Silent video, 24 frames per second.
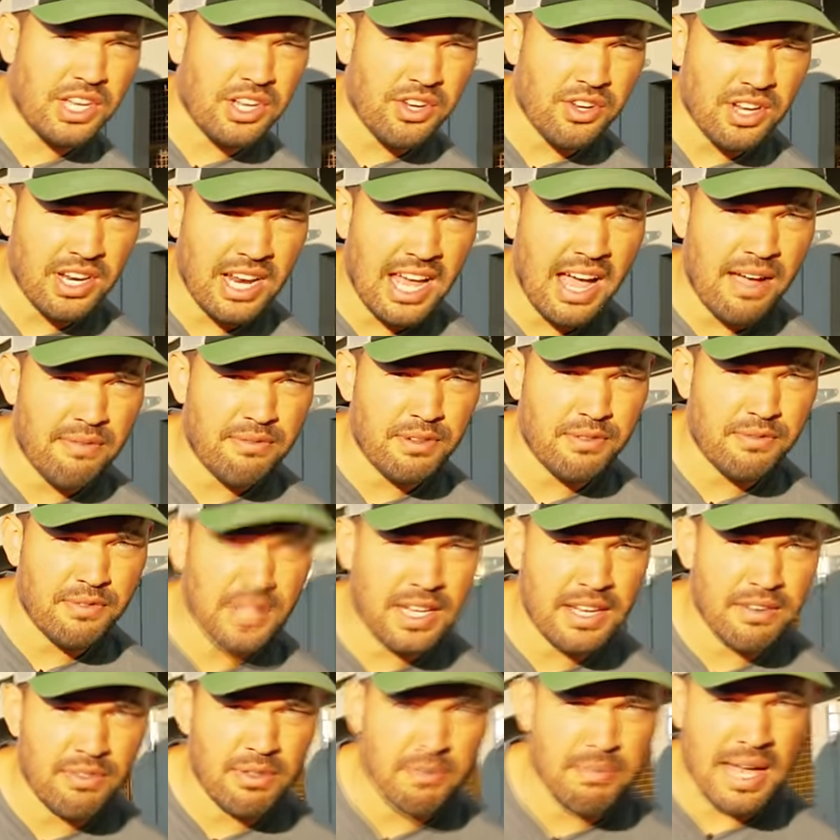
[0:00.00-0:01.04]
And you're gonna have to
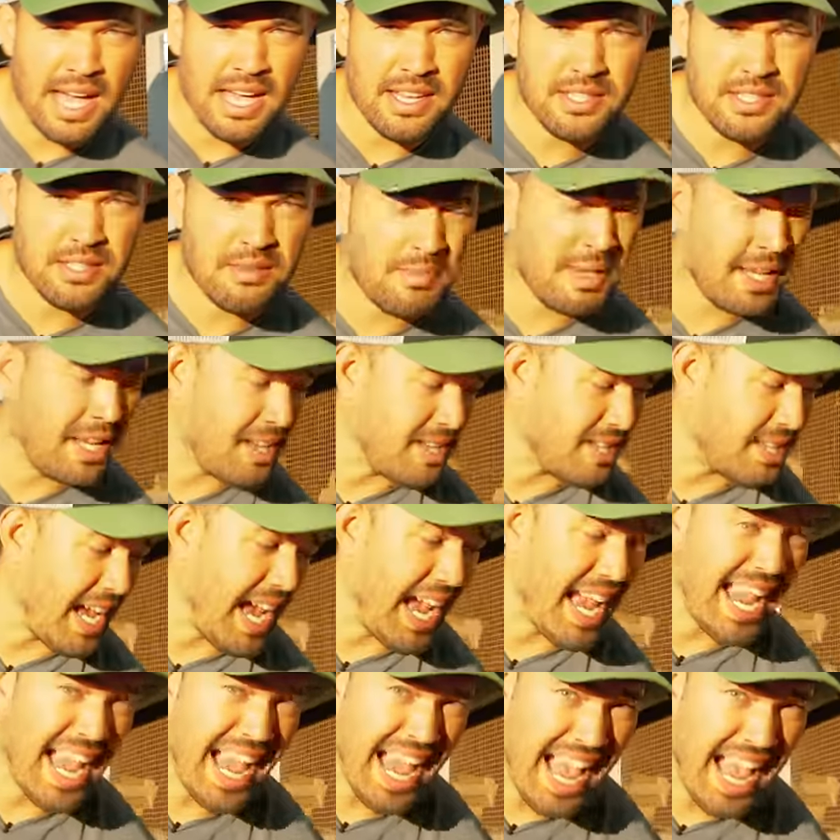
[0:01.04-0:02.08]
forgive the mess because
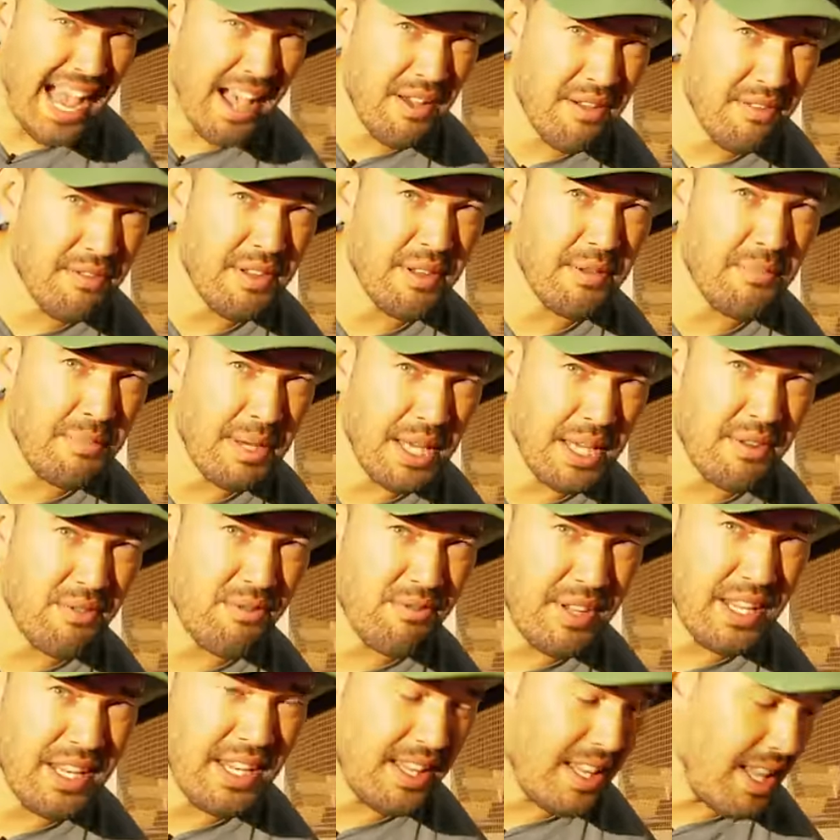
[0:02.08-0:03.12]
I have been
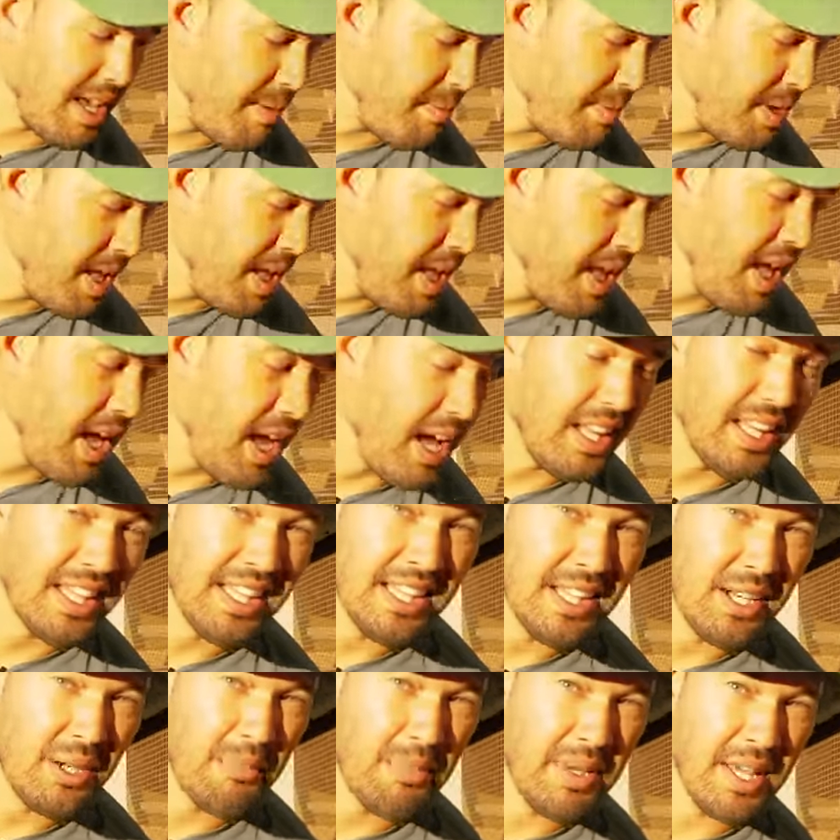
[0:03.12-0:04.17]
feeding them a
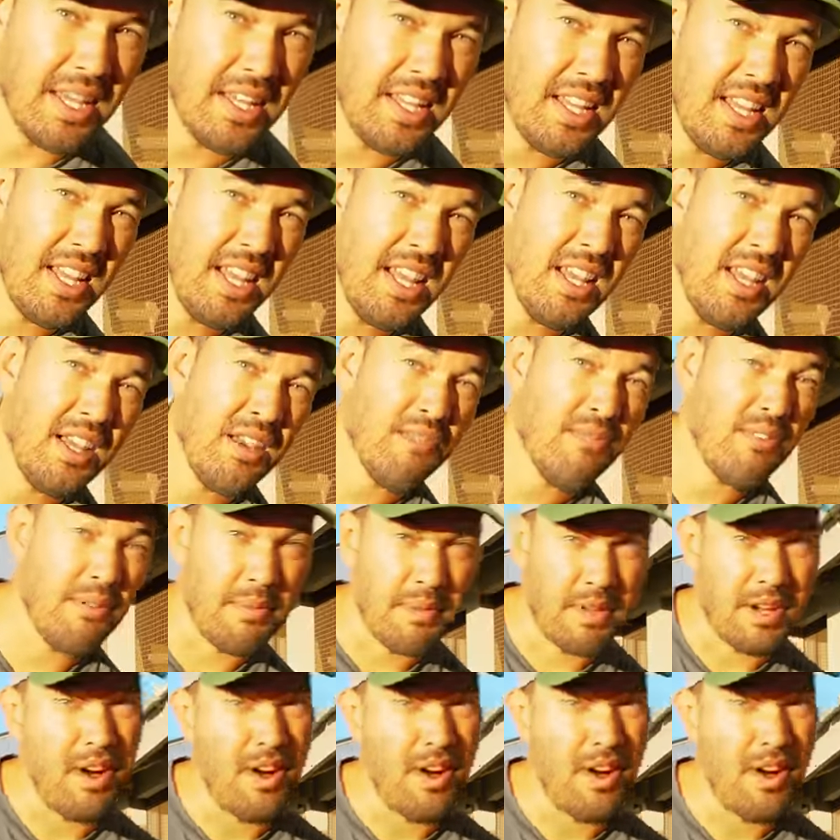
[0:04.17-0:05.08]
little bit from the